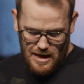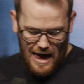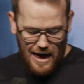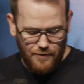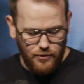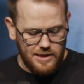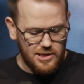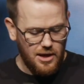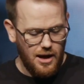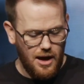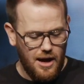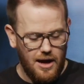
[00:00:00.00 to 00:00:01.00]
Every
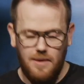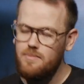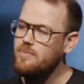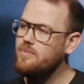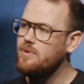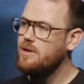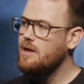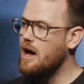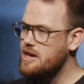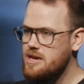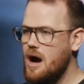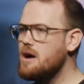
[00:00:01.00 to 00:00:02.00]
time
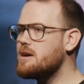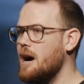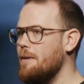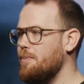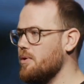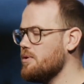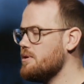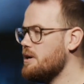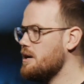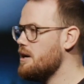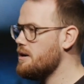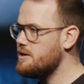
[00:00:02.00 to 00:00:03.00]
a young couple
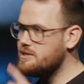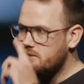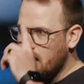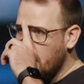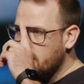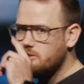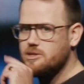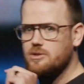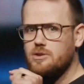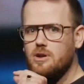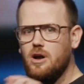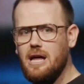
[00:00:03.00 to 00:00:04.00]
decides
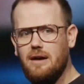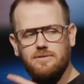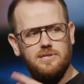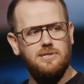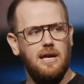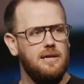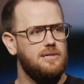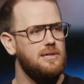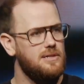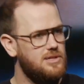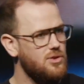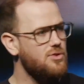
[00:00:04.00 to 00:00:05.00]
to not have sex
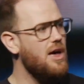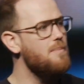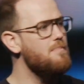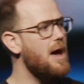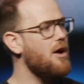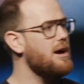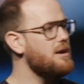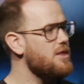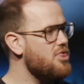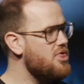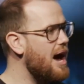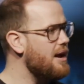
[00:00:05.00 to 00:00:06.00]
until they're
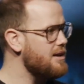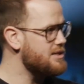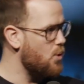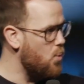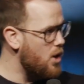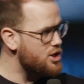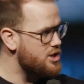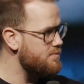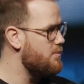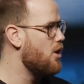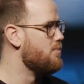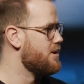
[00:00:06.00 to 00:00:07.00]
married, that is a worship
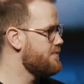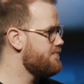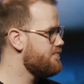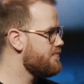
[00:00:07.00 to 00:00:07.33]
moment.